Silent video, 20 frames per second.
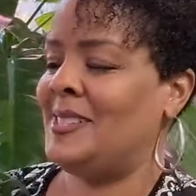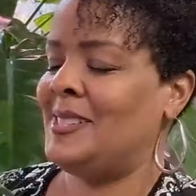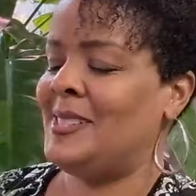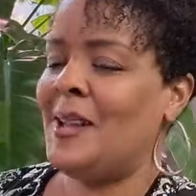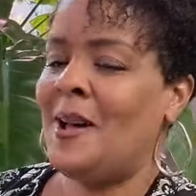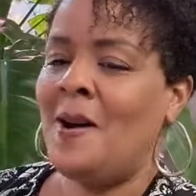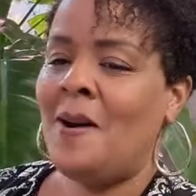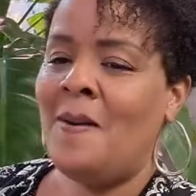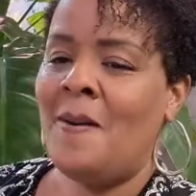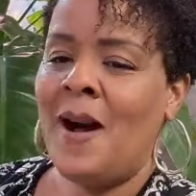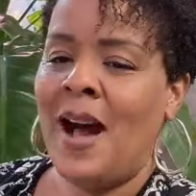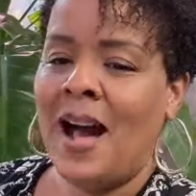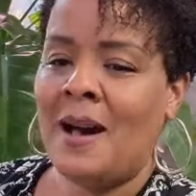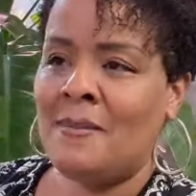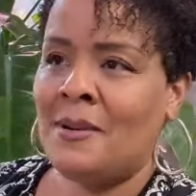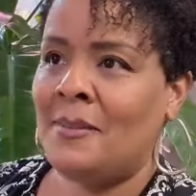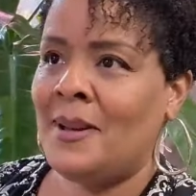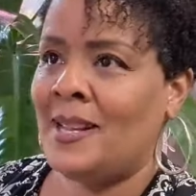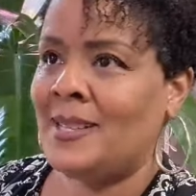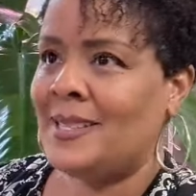so
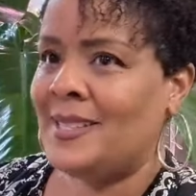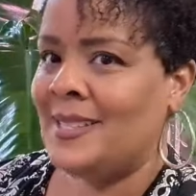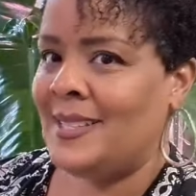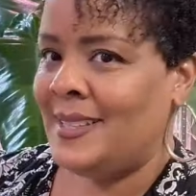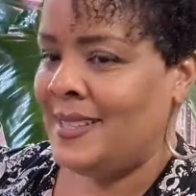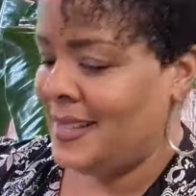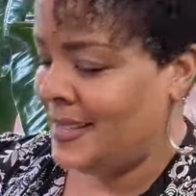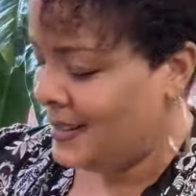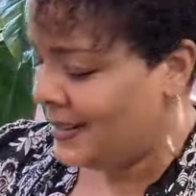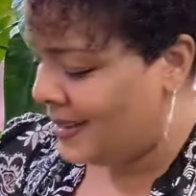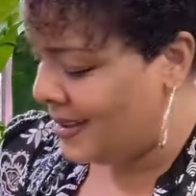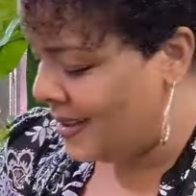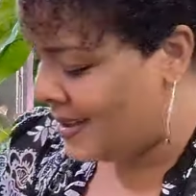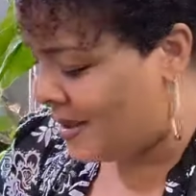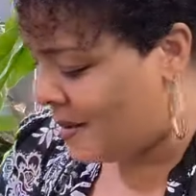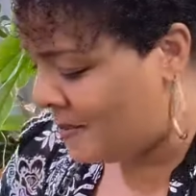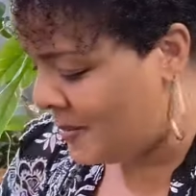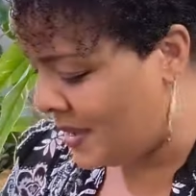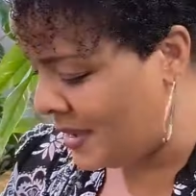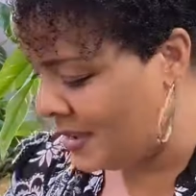I'm about to get
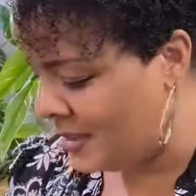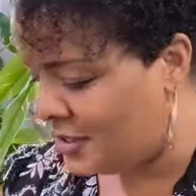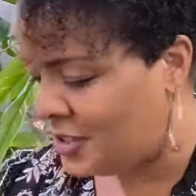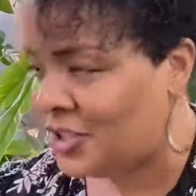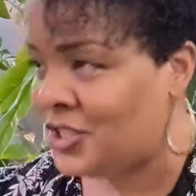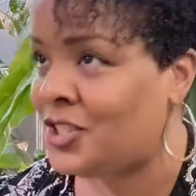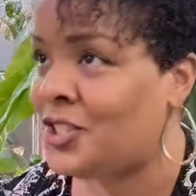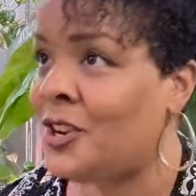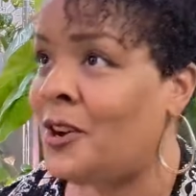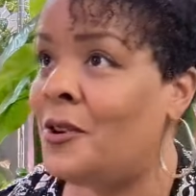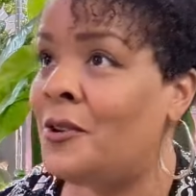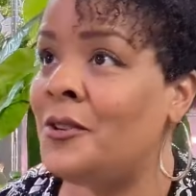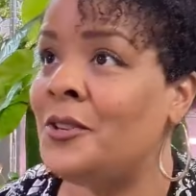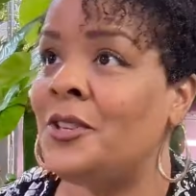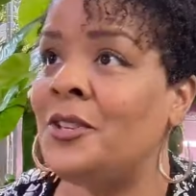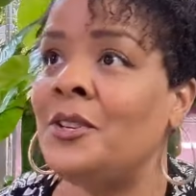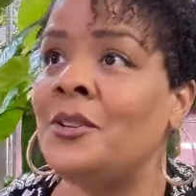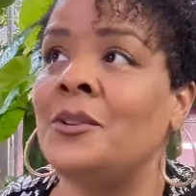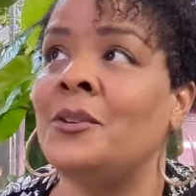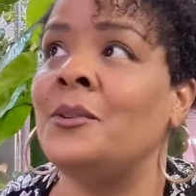up and show
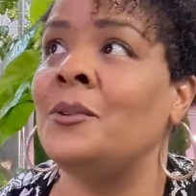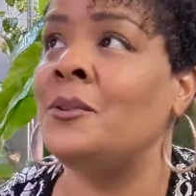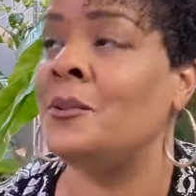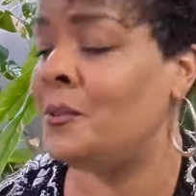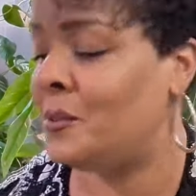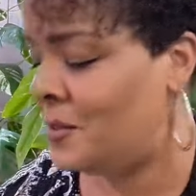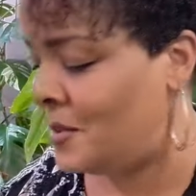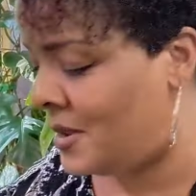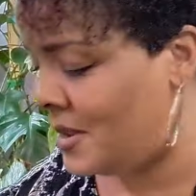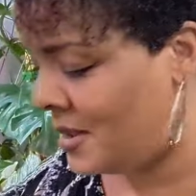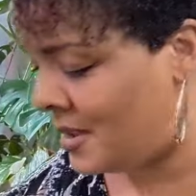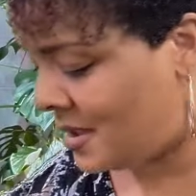you